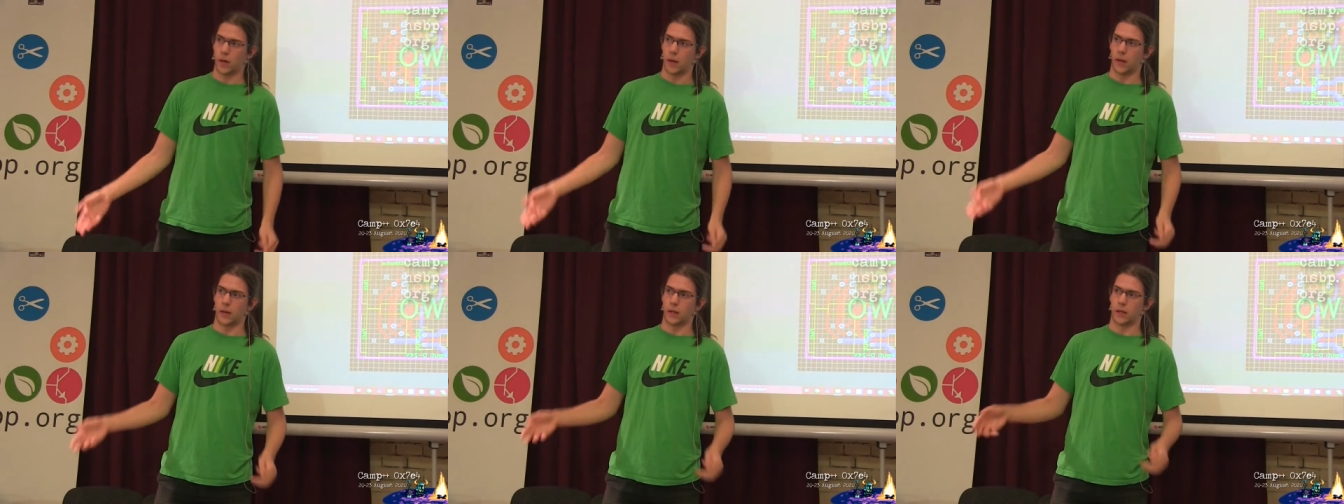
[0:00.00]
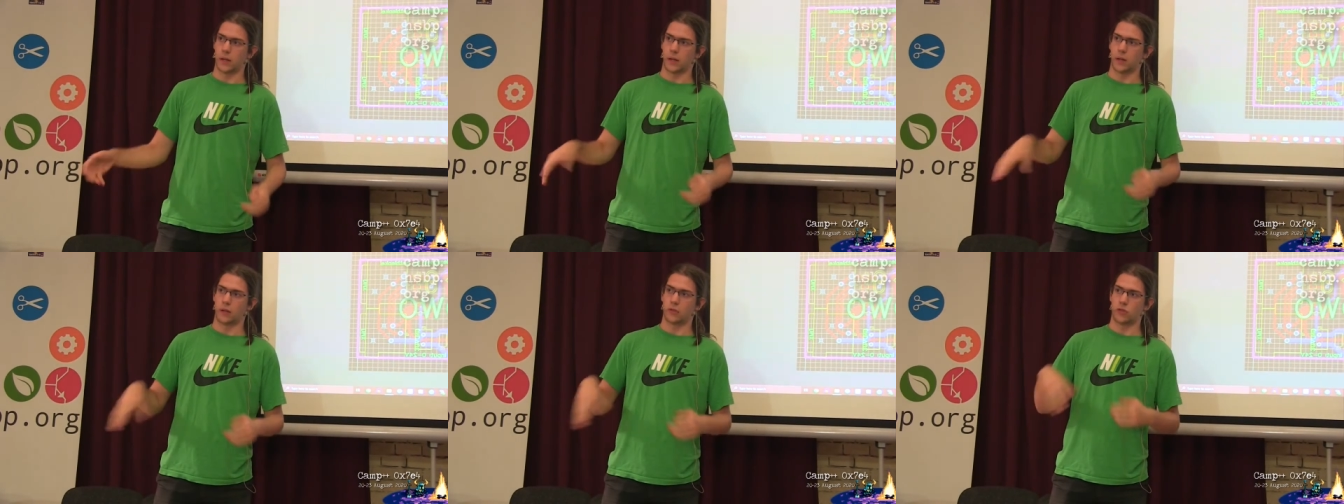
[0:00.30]
I
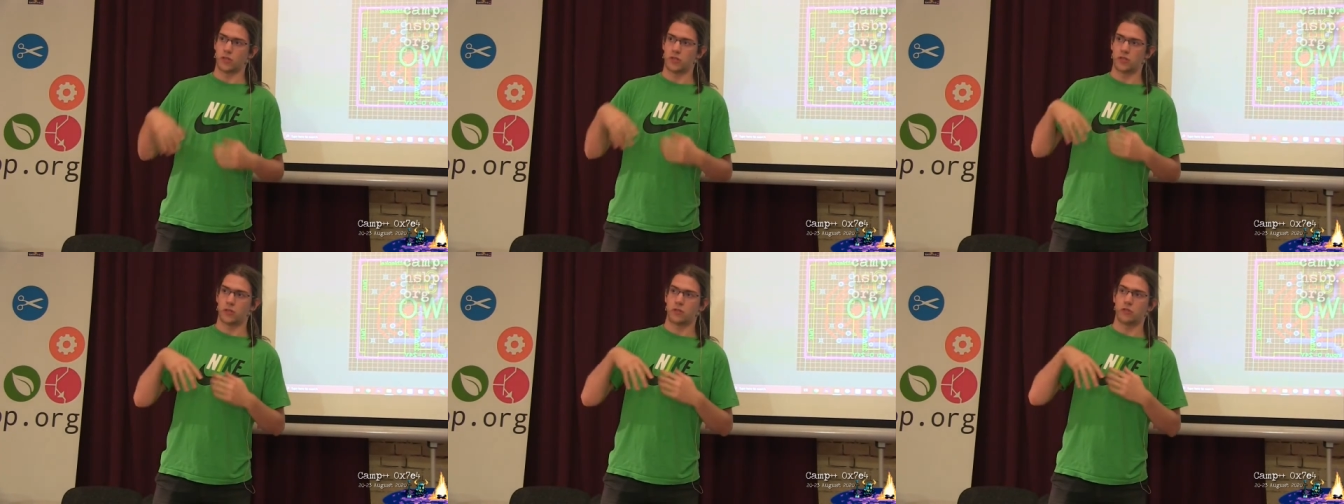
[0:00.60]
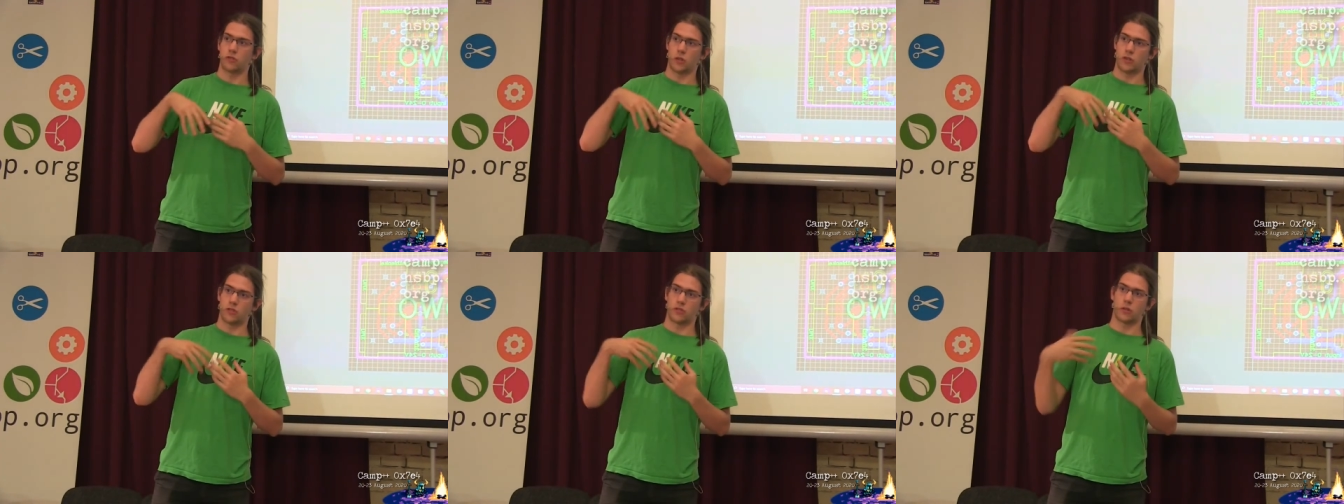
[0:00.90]
can just
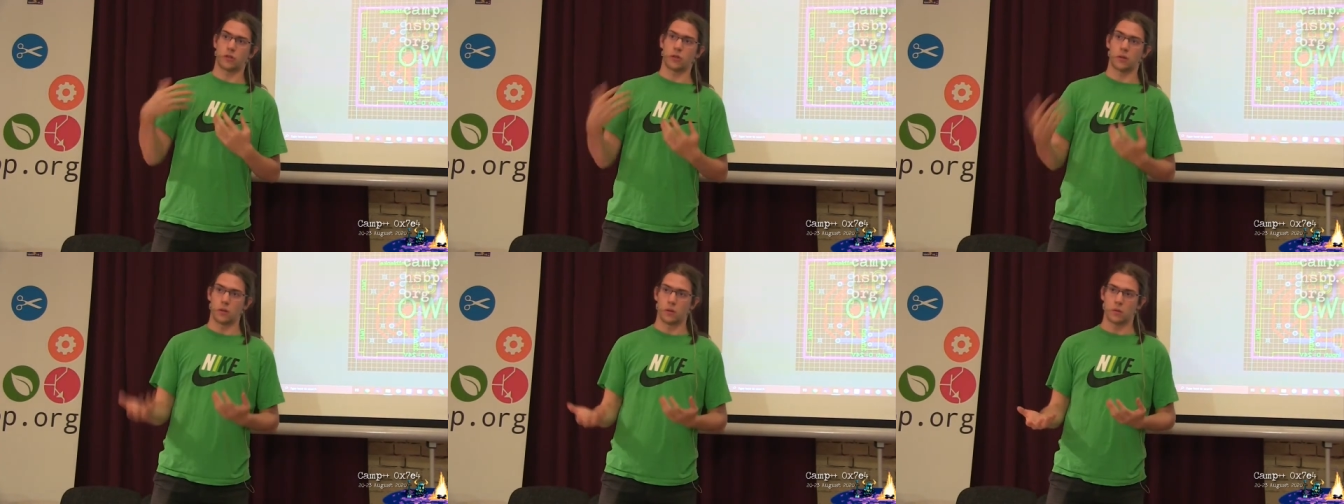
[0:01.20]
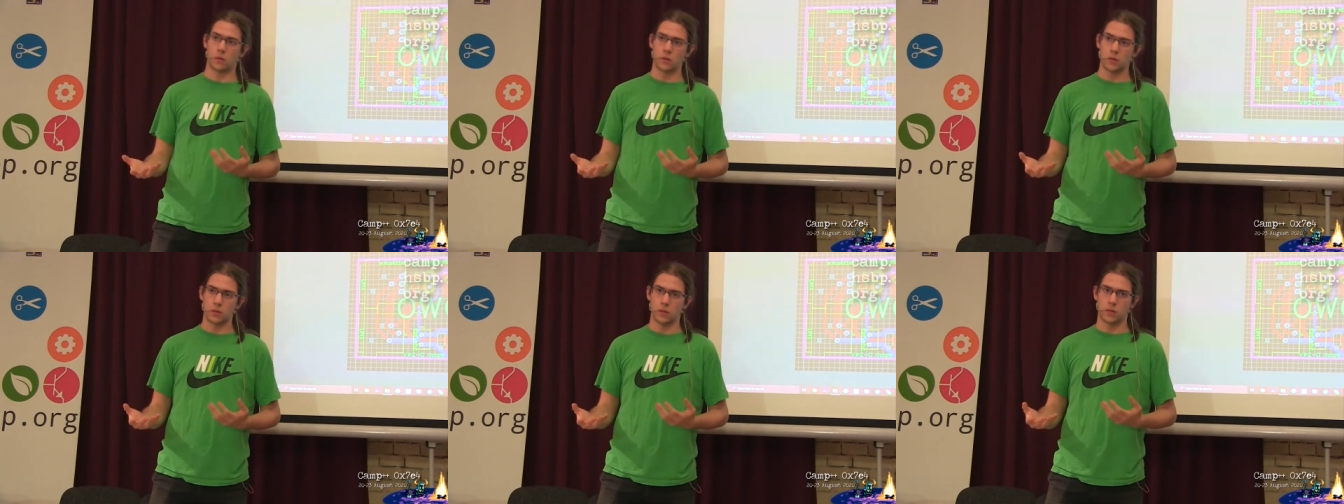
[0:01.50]
change the
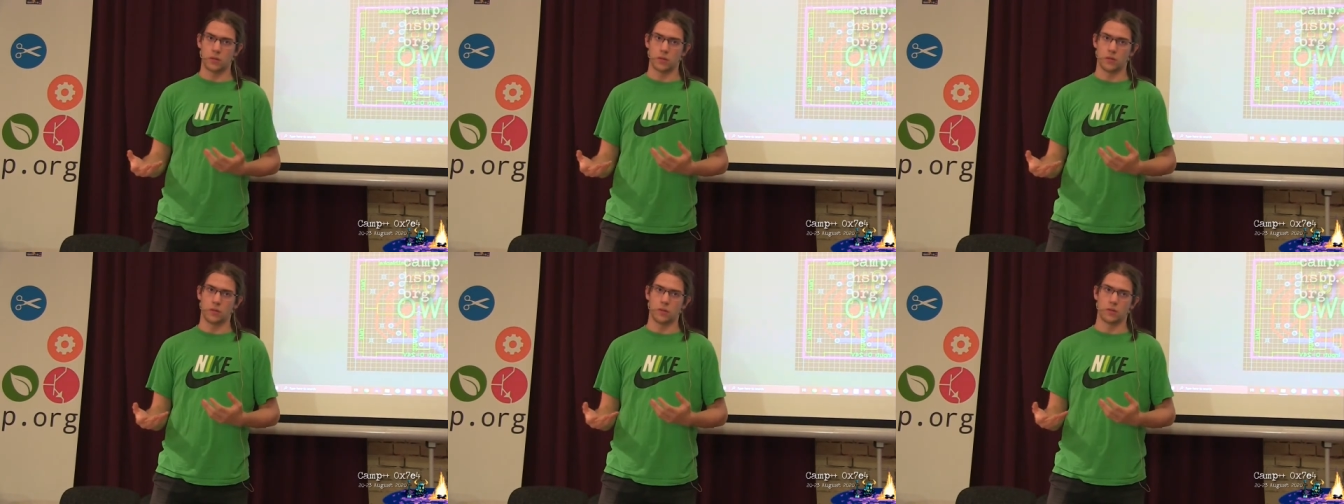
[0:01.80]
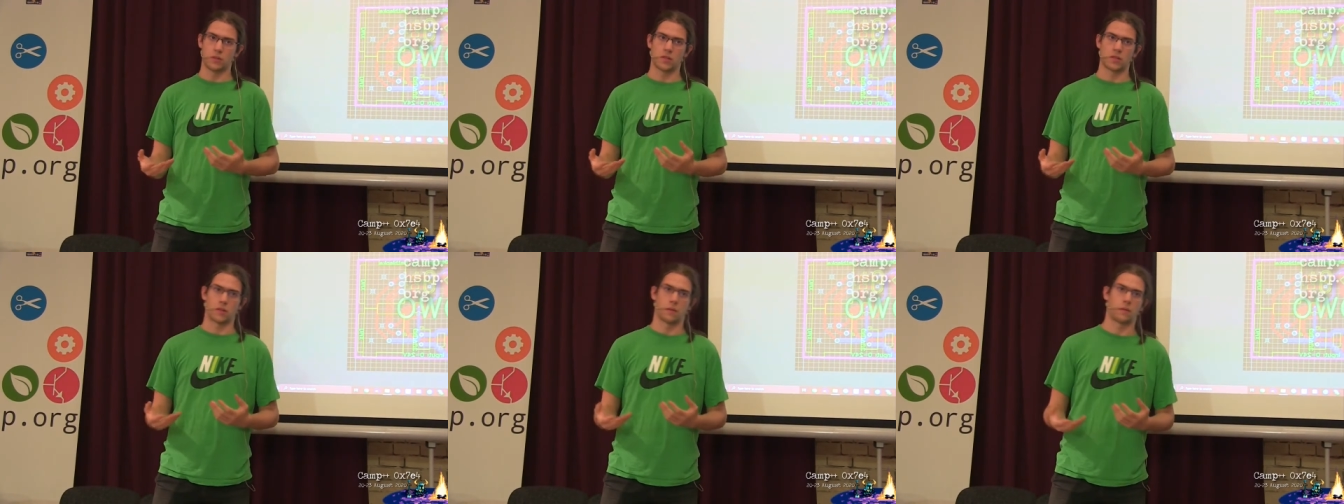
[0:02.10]
code to
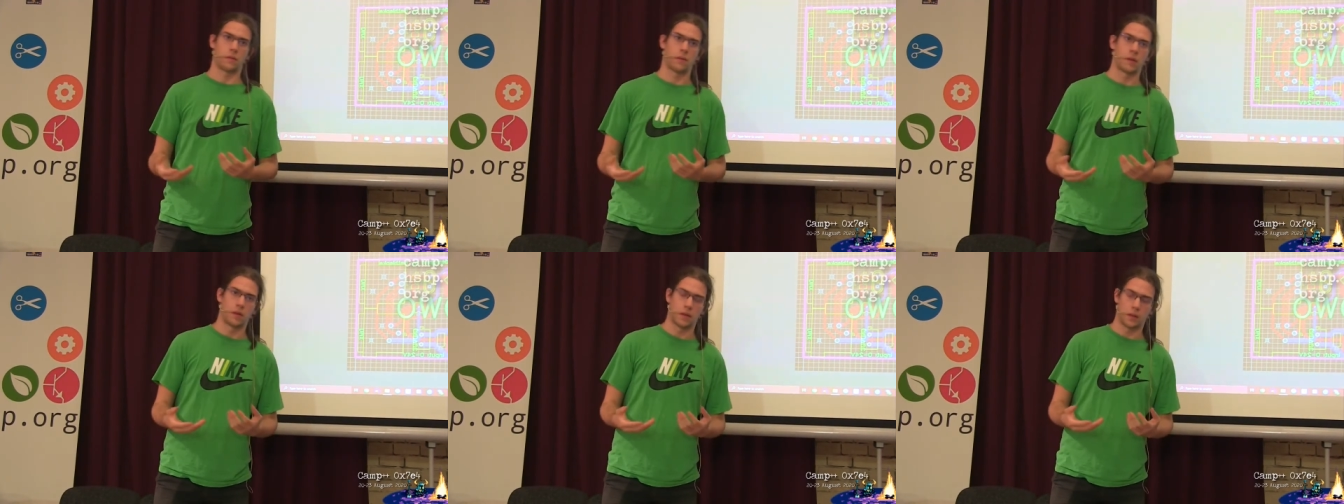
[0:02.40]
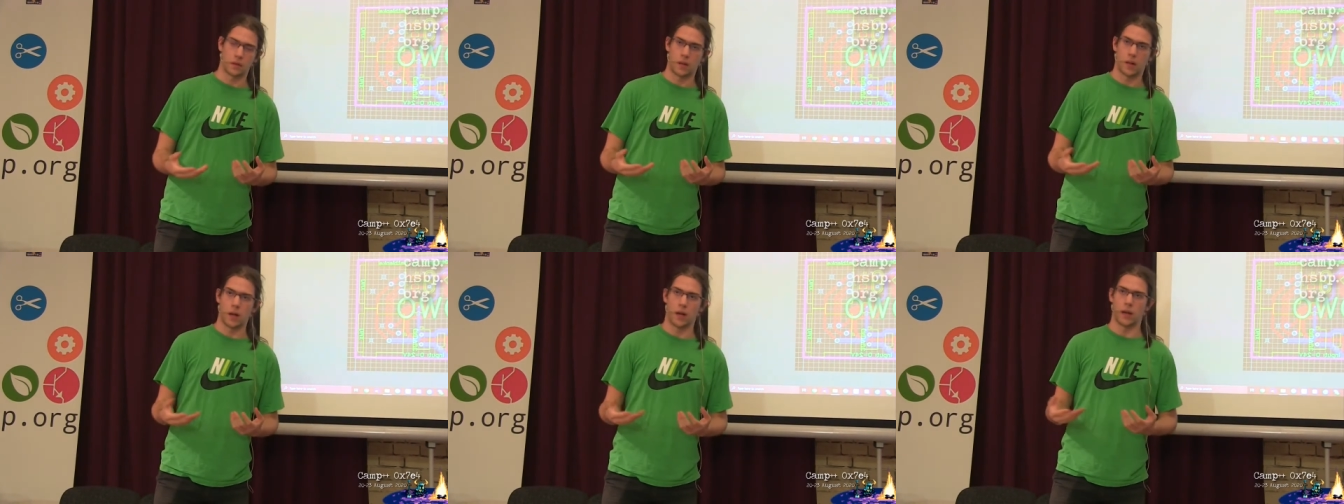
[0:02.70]
use
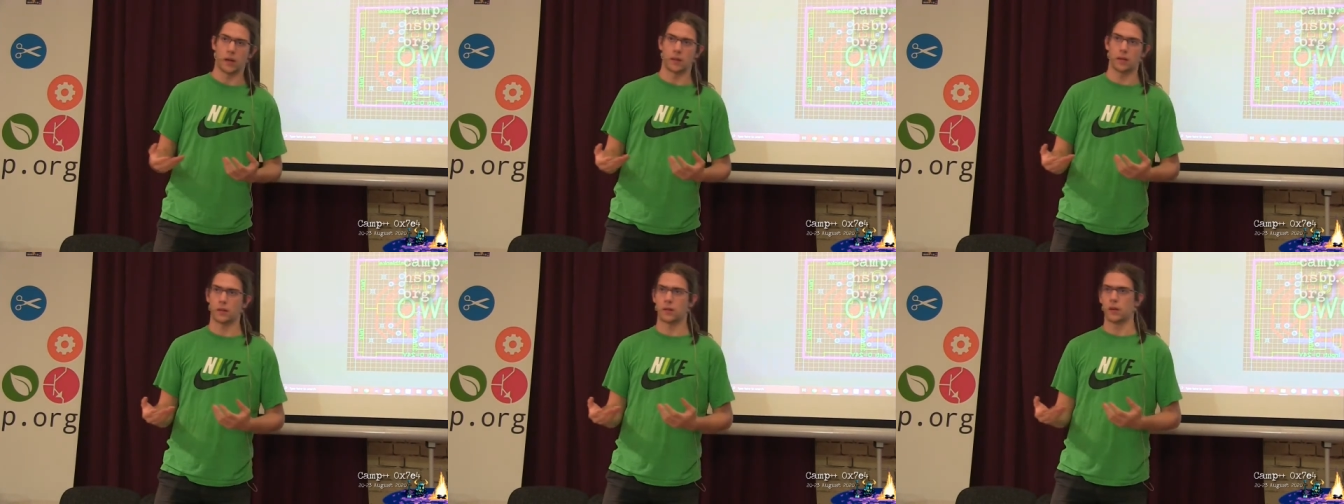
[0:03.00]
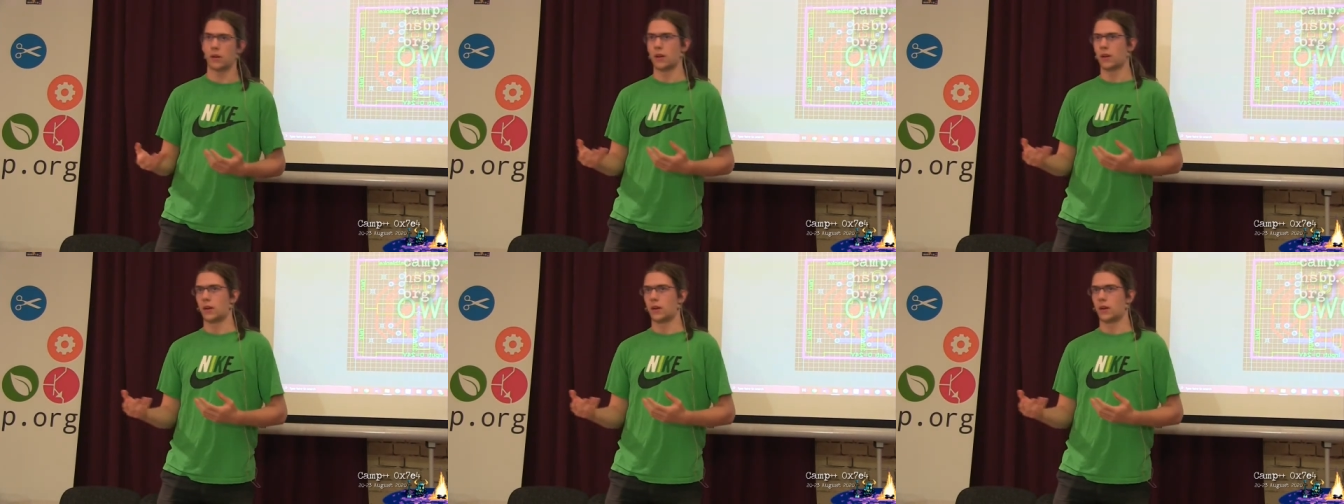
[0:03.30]
something like